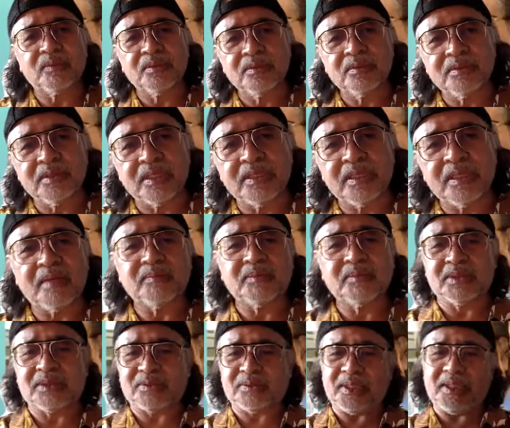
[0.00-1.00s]
to do the
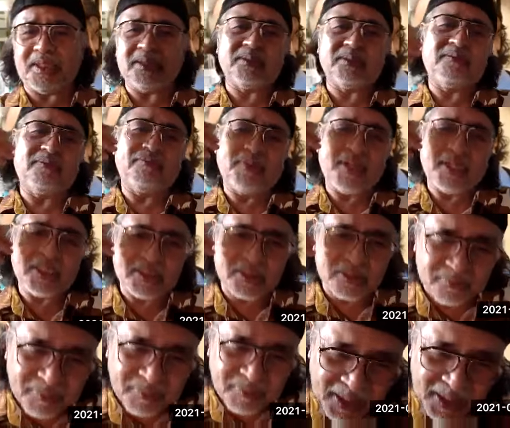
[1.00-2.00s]
demonstration face
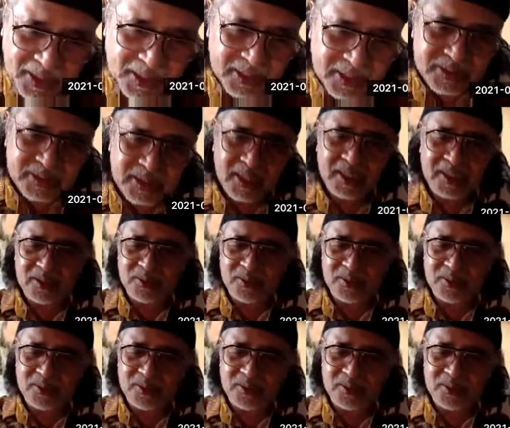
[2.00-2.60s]
to face,